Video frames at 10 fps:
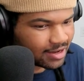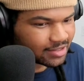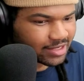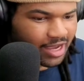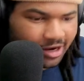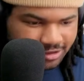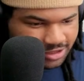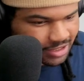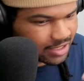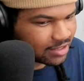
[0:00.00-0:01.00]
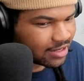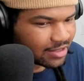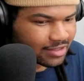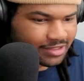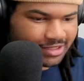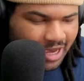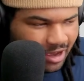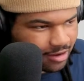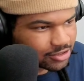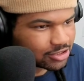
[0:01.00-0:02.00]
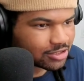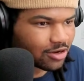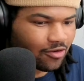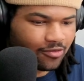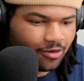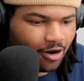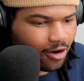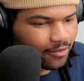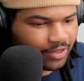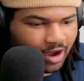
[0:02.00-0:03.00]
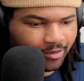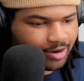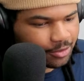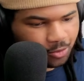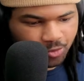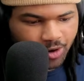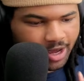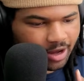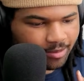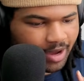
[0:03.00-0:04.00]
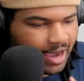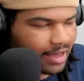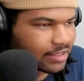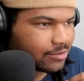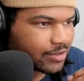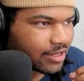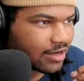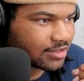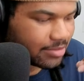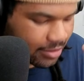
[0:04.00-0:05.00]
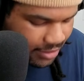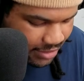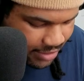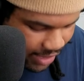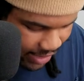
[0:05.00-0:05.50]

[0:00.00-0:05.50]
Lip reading: the energy, The sounds just overall on that one, right up my alley when it comes to music. Like